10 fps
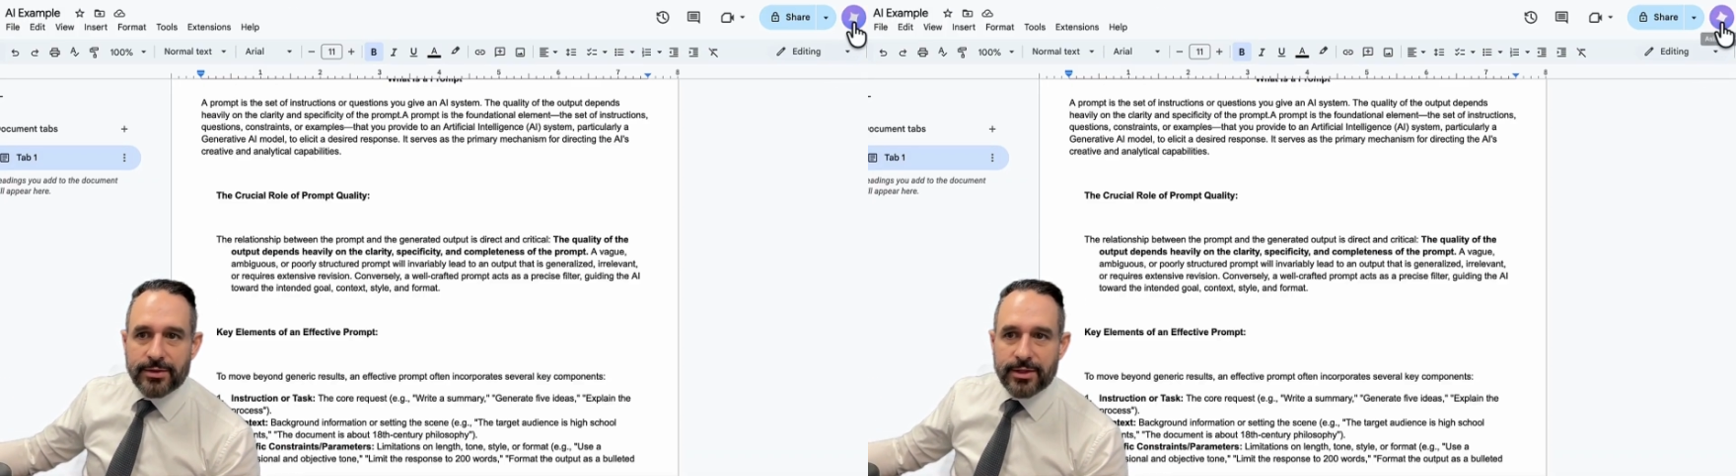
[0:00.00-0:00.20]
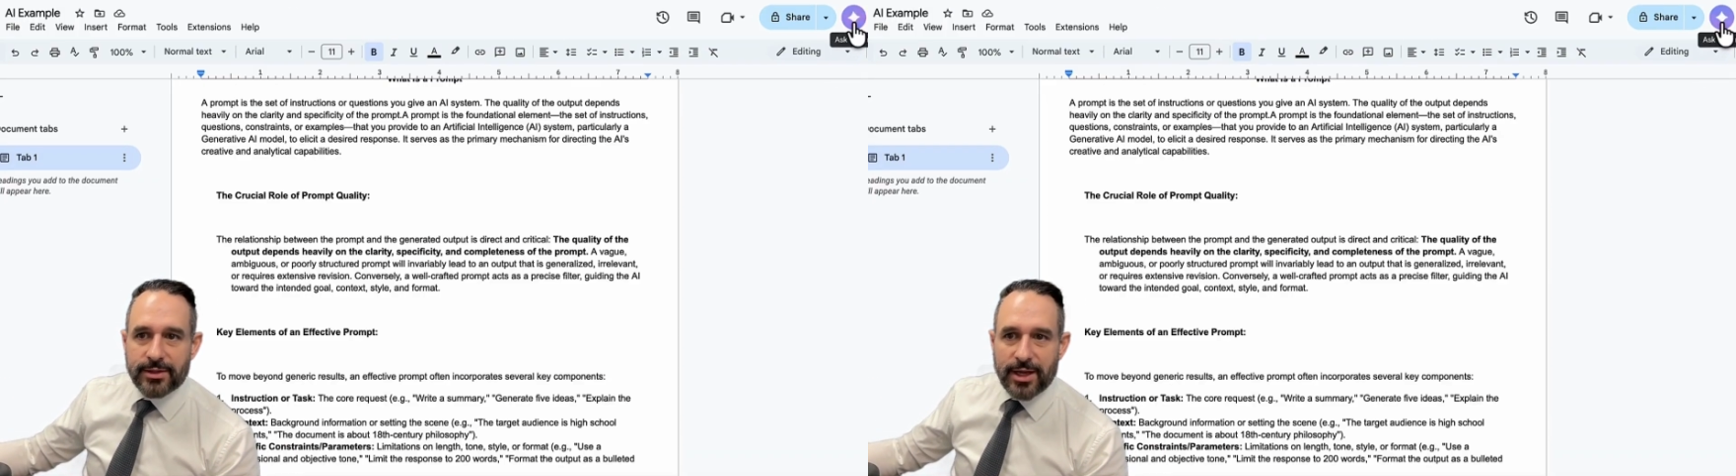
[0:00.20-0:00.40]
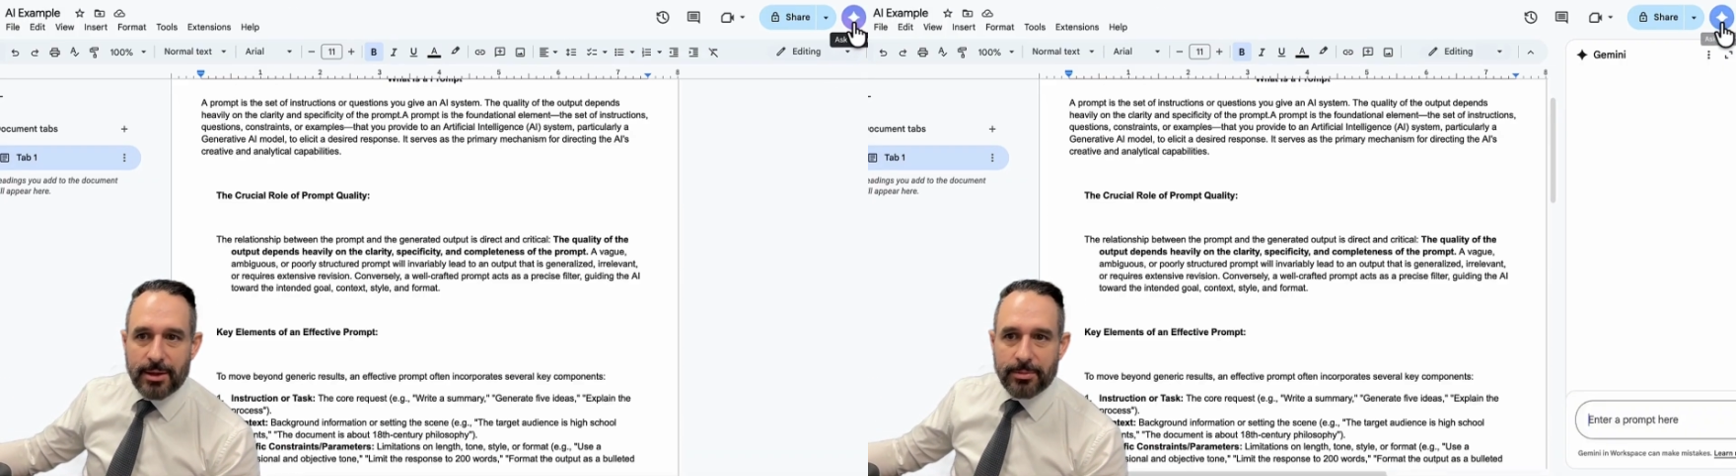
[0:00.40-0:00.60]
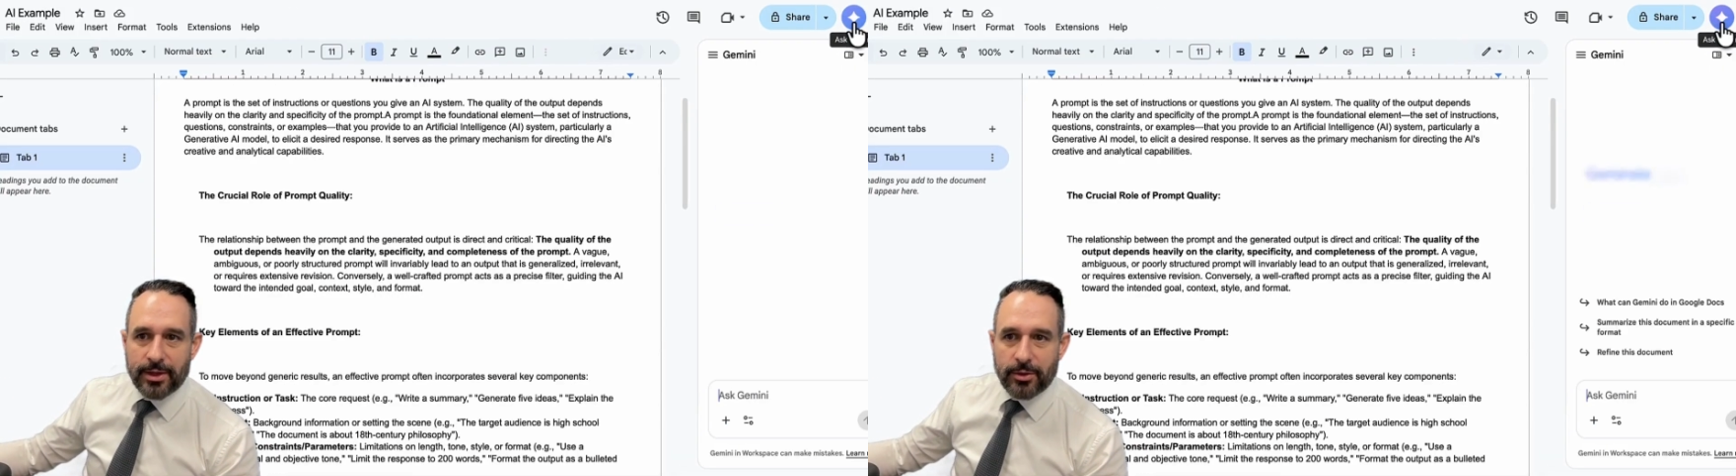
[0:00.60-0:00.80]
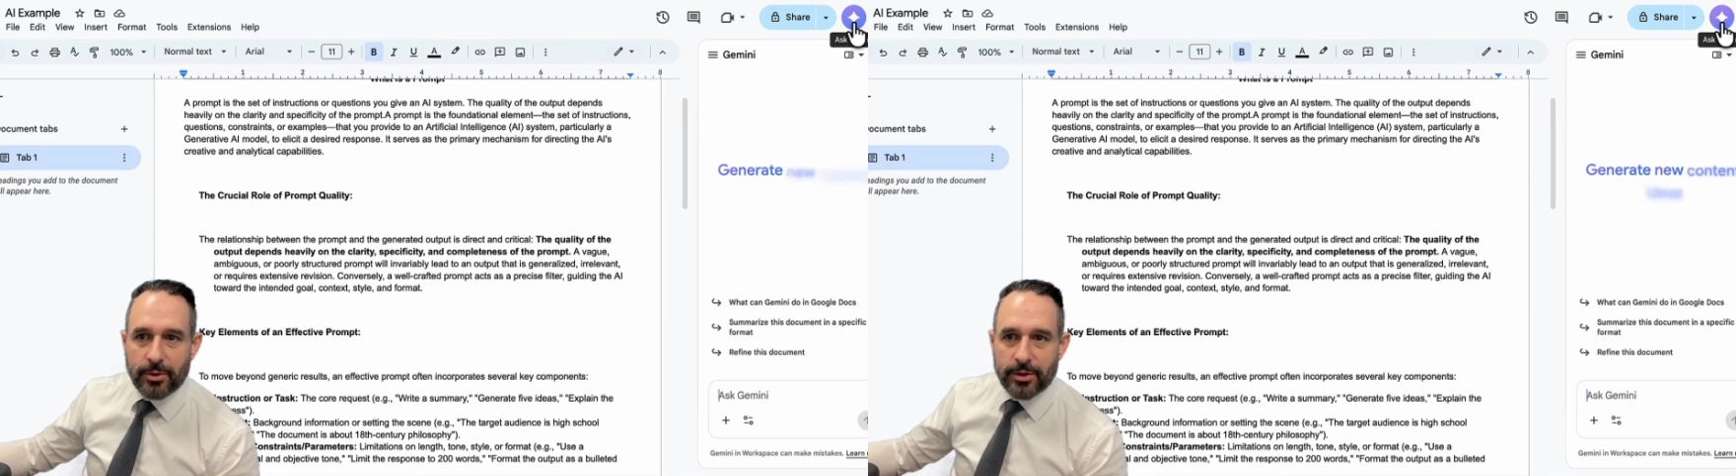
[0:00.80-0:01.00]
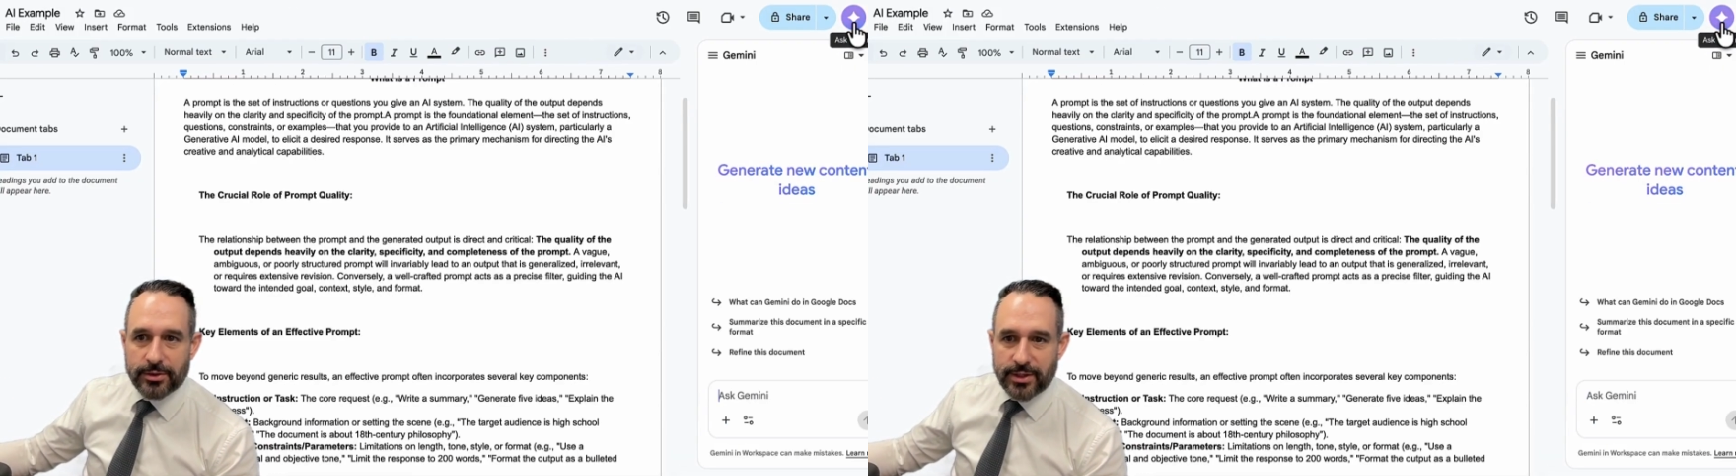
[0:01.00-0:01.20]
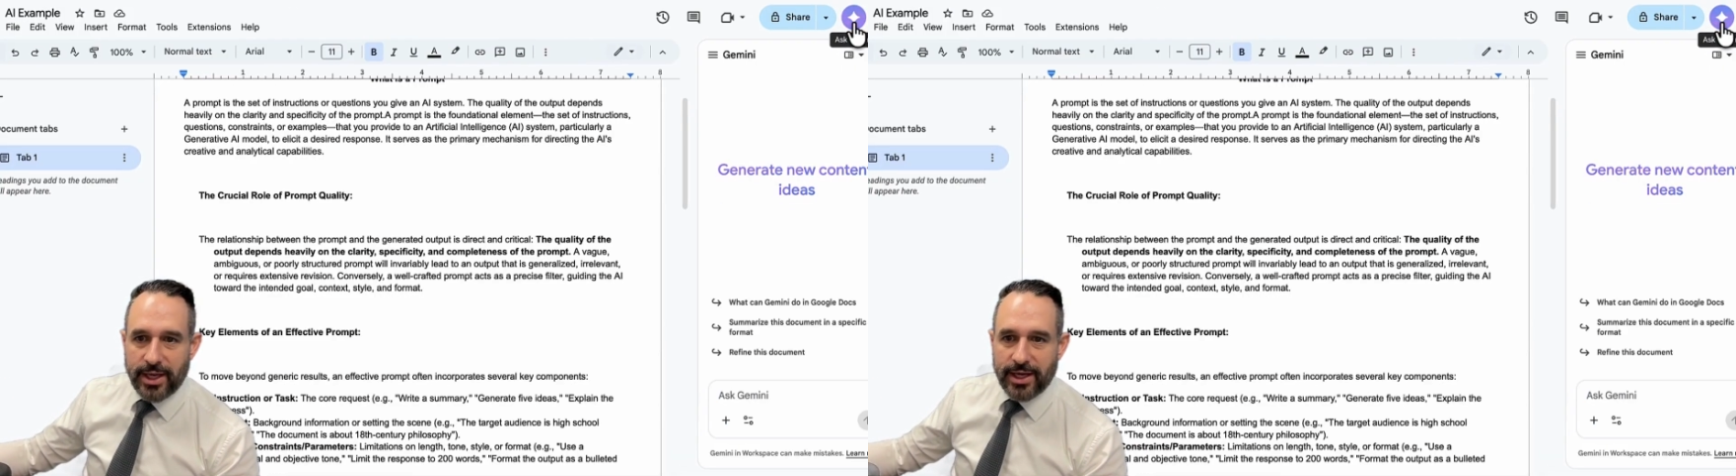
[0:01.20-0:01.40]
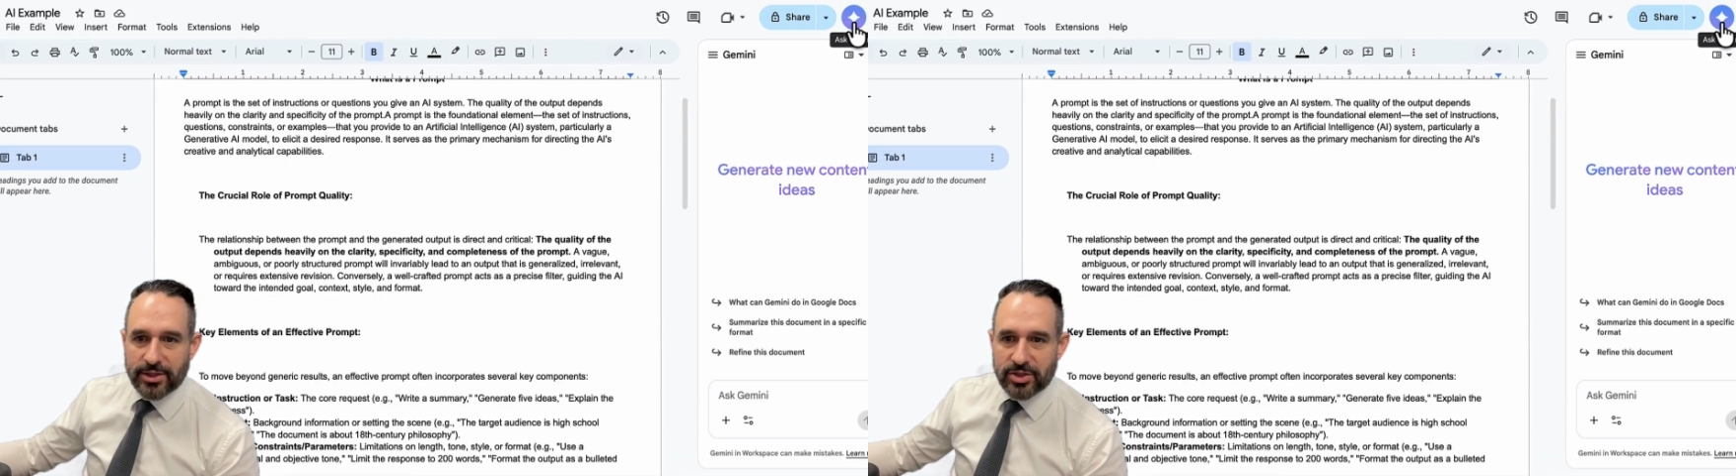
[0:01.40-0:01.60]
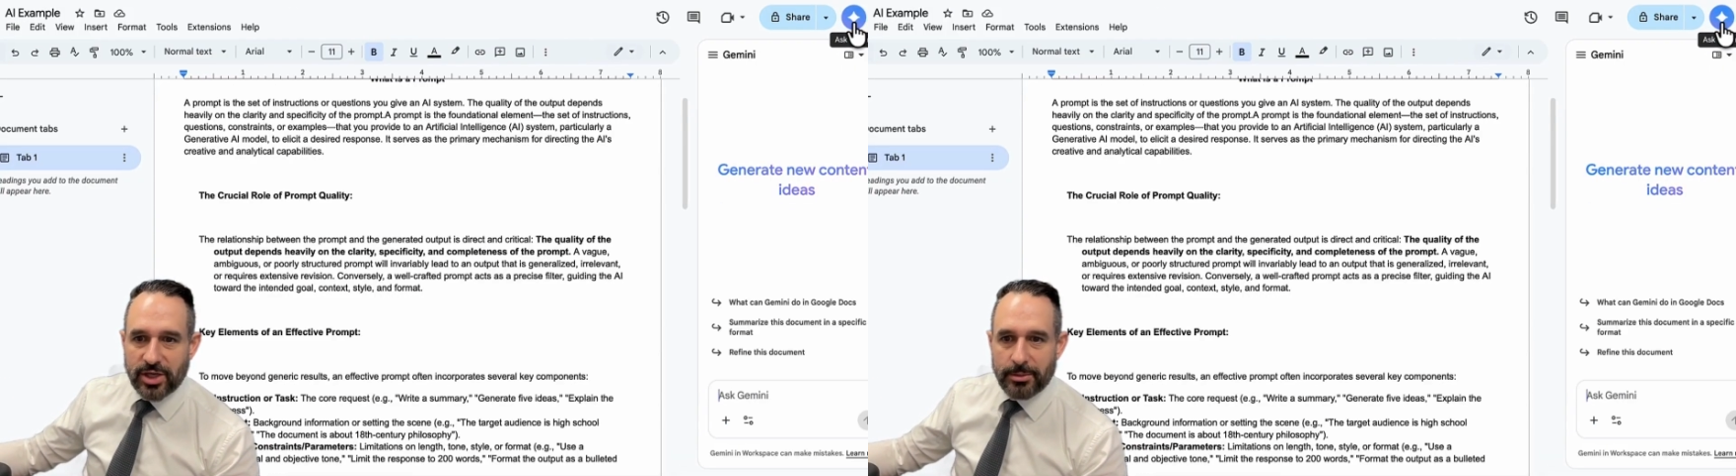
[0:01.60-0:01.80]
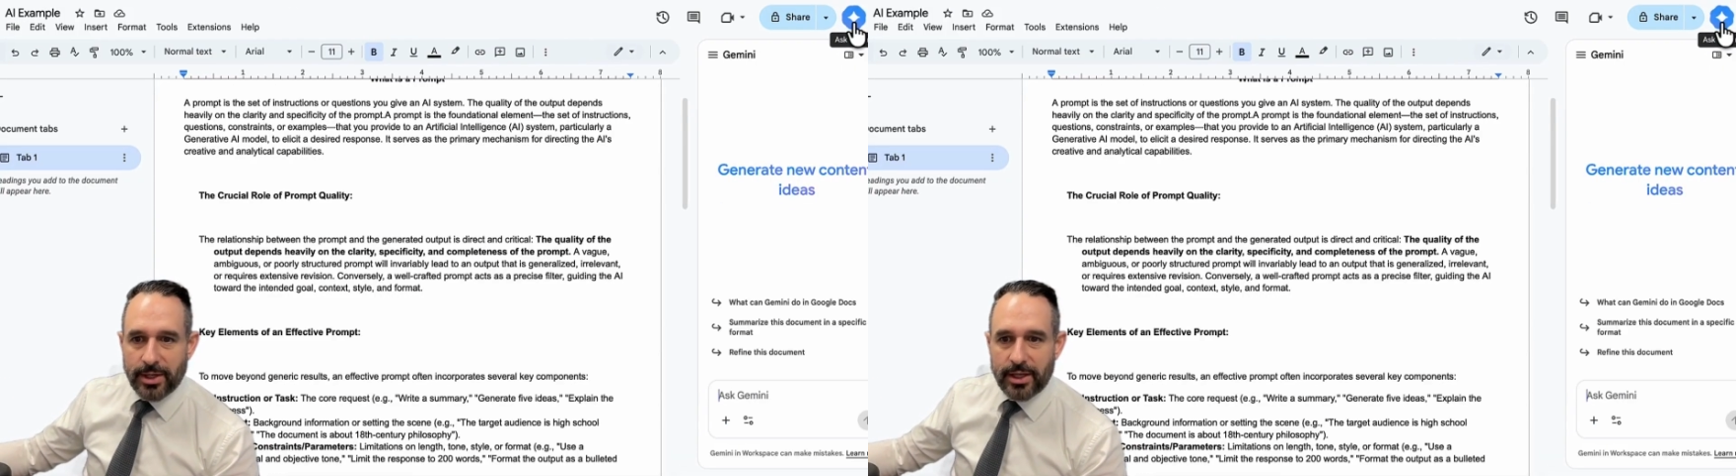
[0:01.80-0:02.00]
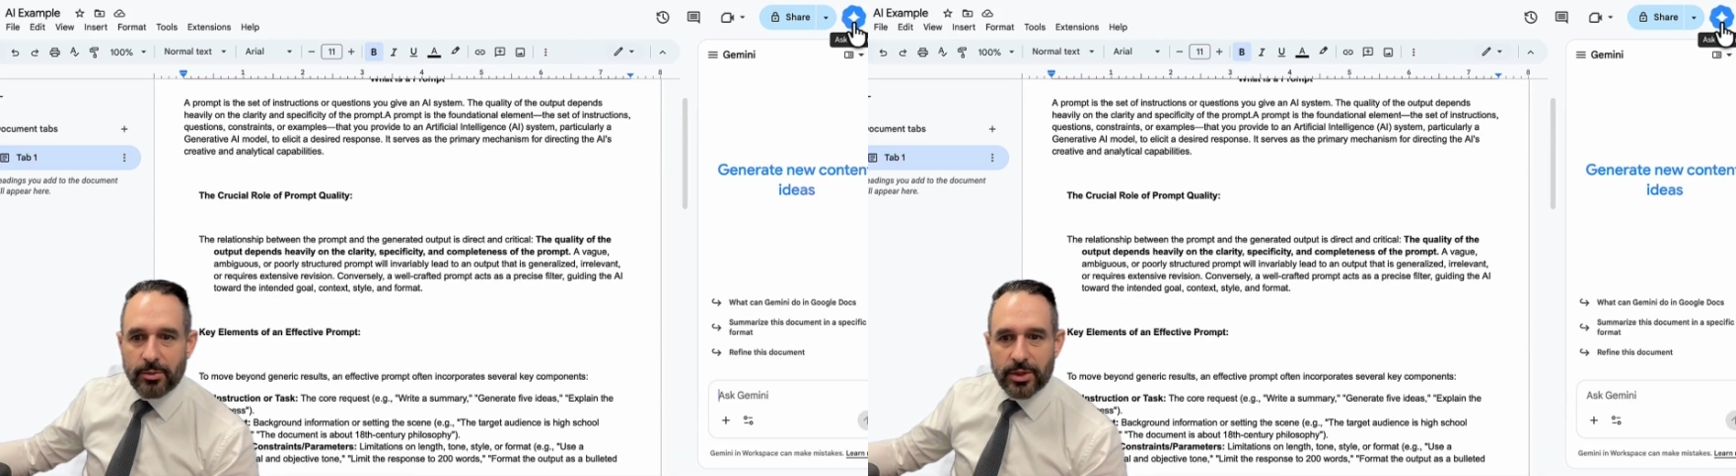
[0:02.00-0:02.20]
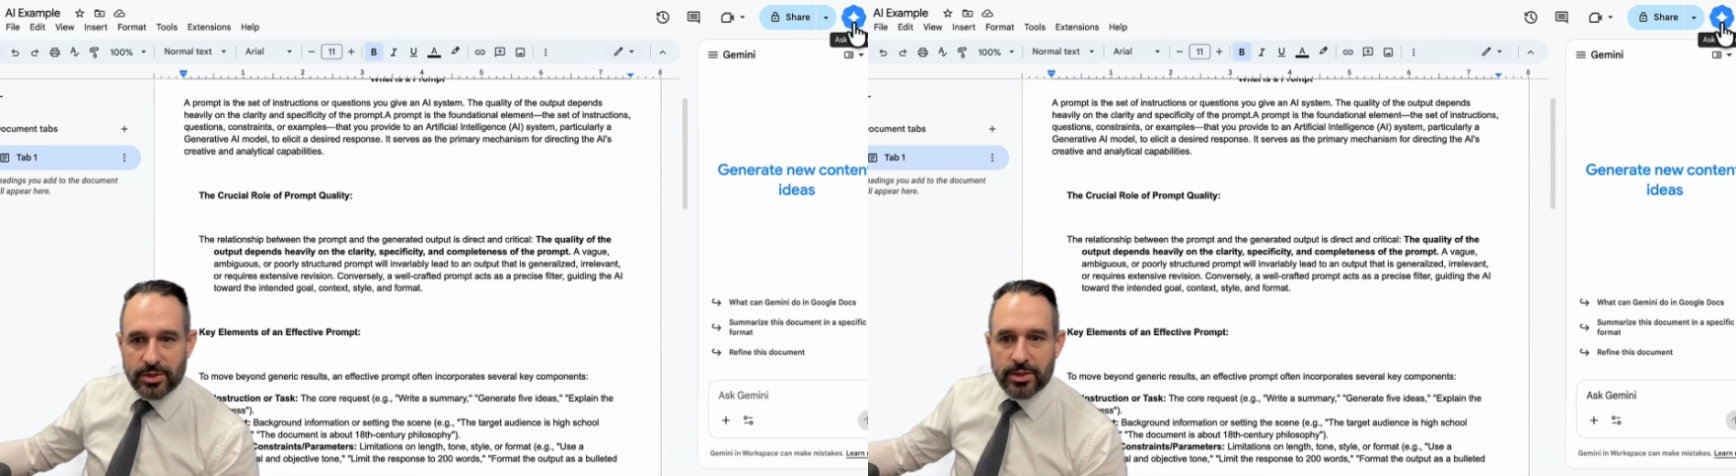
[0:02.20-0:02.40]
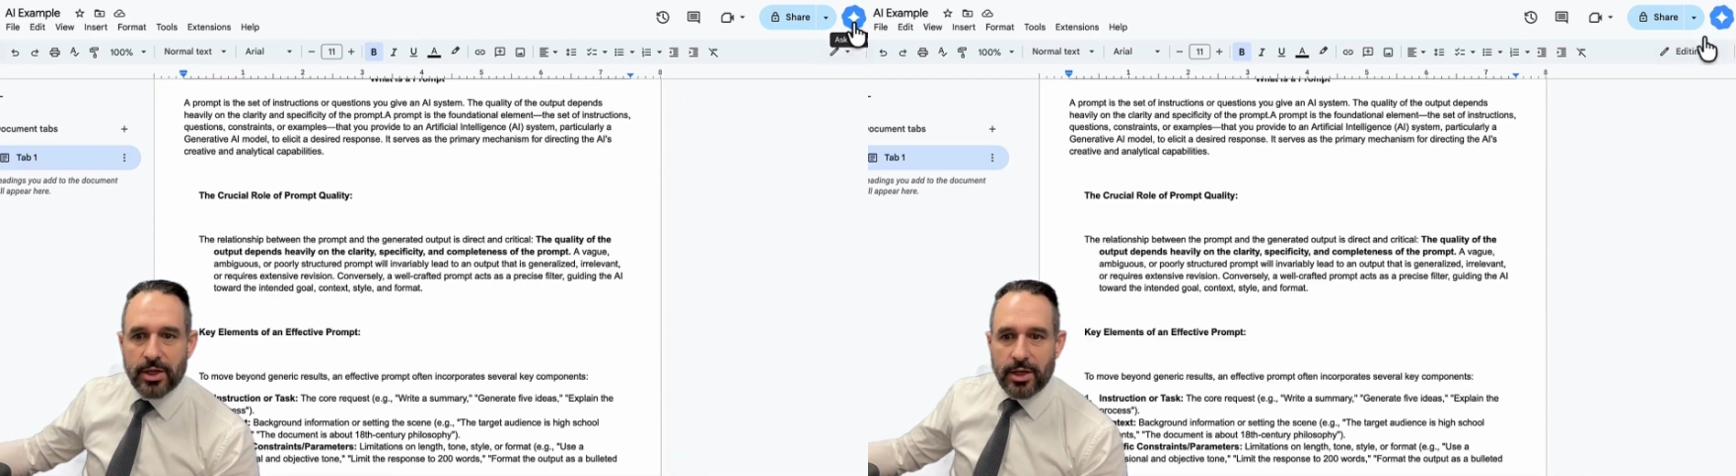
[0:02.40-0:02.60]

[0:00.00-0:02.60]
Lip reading: In the top right corner, it'll say Ask Gemini, which